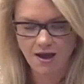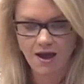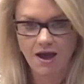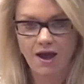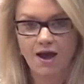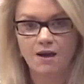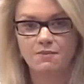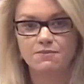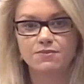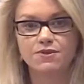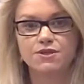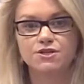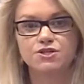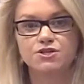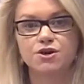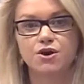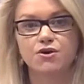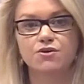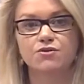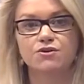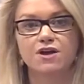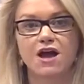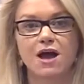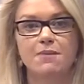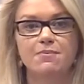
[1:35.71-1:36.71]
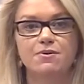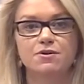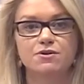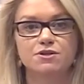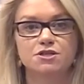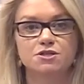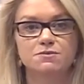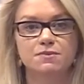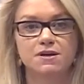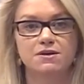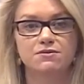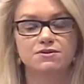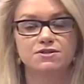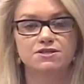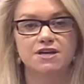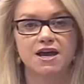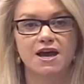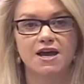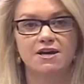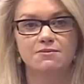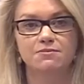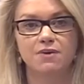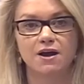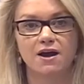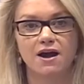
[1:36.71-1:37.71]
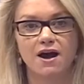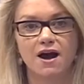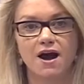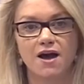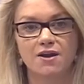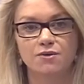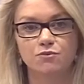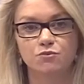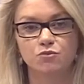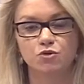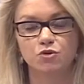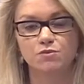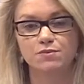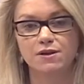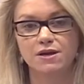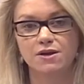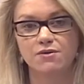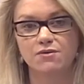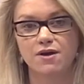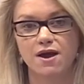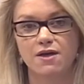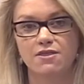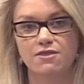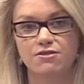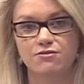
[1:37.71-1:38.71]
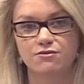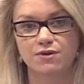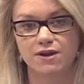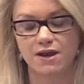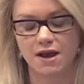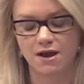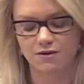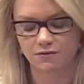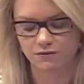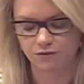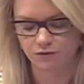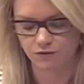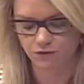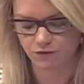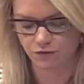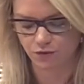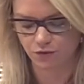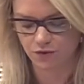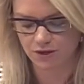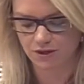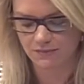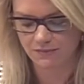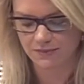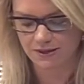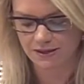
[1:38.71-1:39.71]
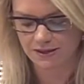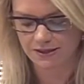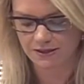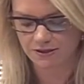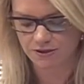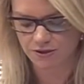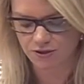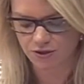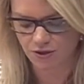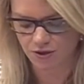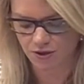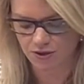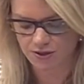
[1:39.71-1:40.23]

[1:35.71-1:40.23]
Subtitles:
The total capital to be retained by Ardent will be around $340 million.